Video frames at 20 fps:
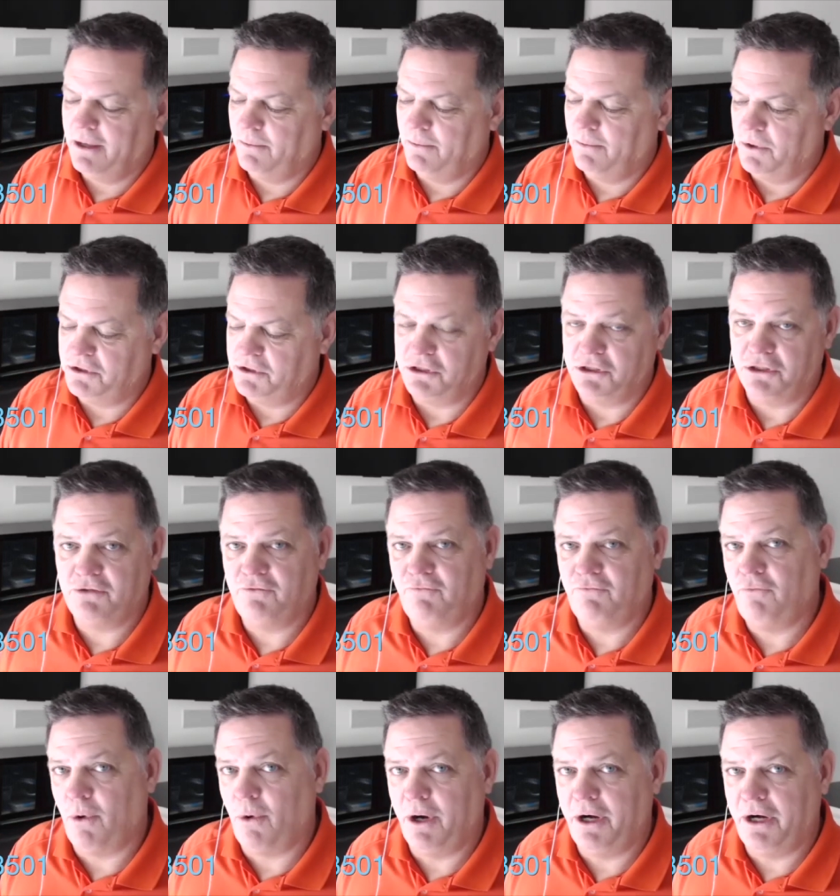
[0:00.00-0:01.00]
which is
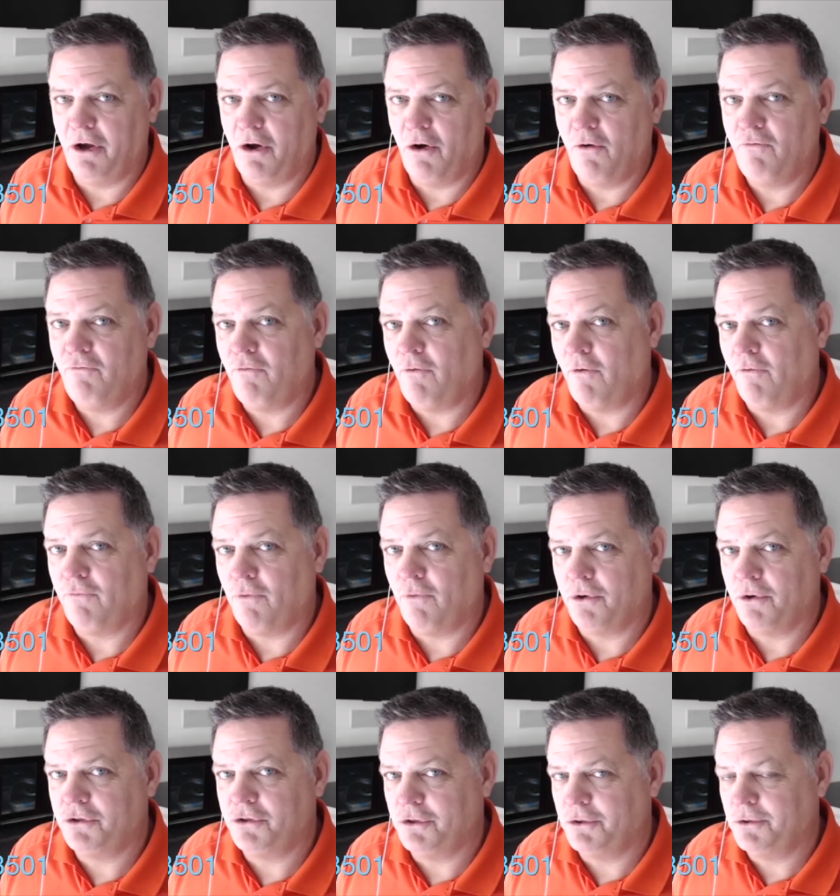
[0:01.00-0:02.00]
480
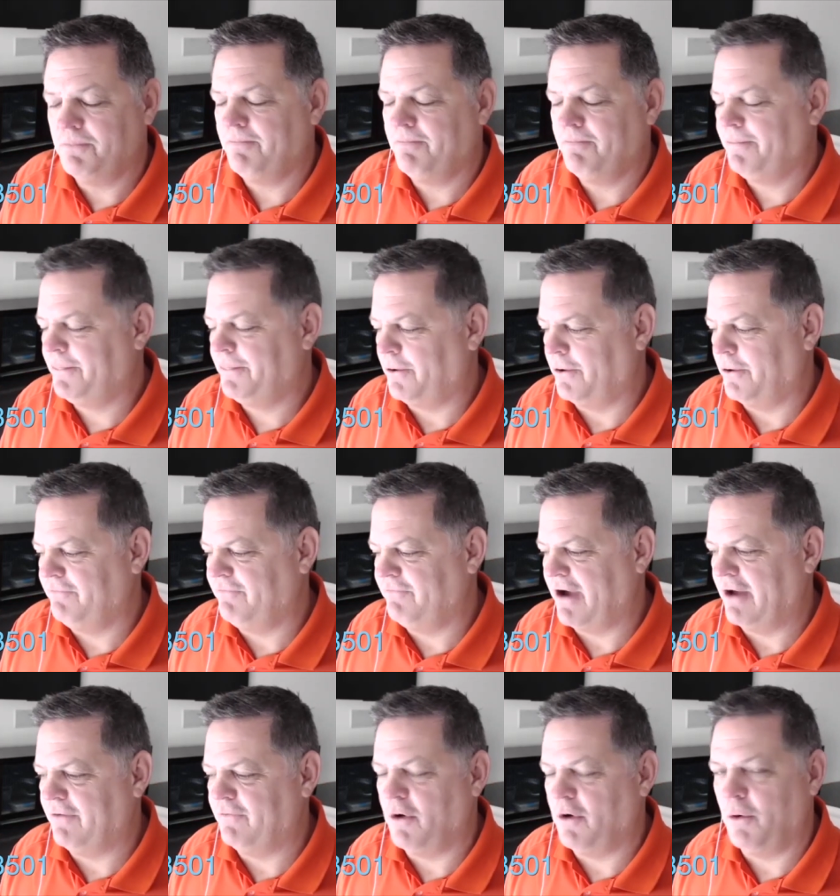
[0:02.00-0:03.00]
442
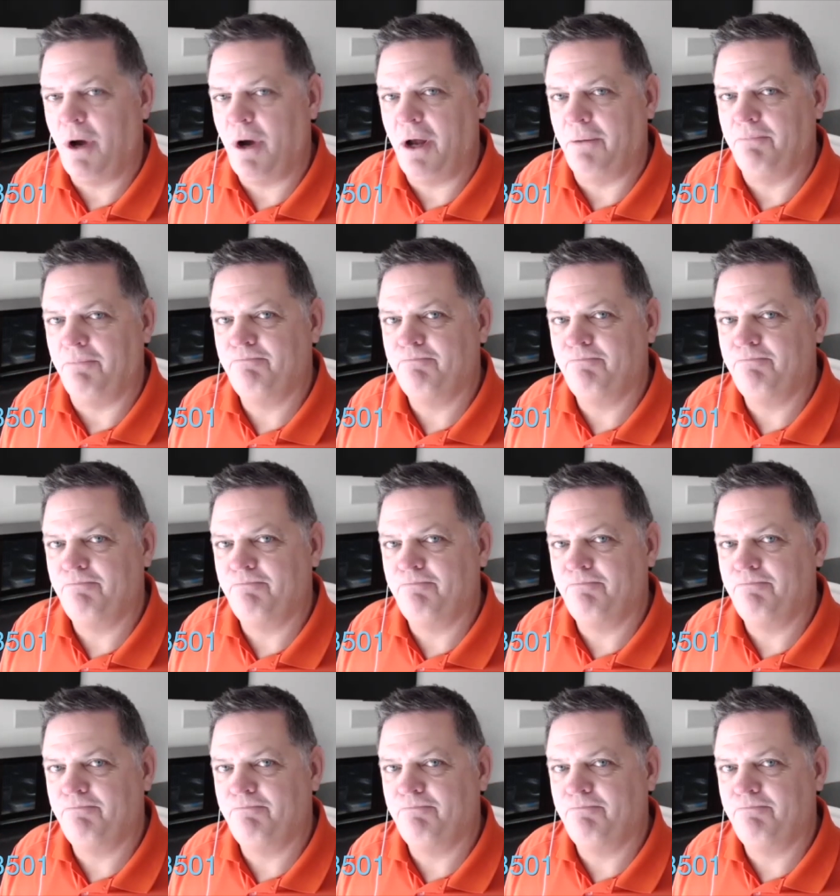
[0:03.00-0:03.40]
3501.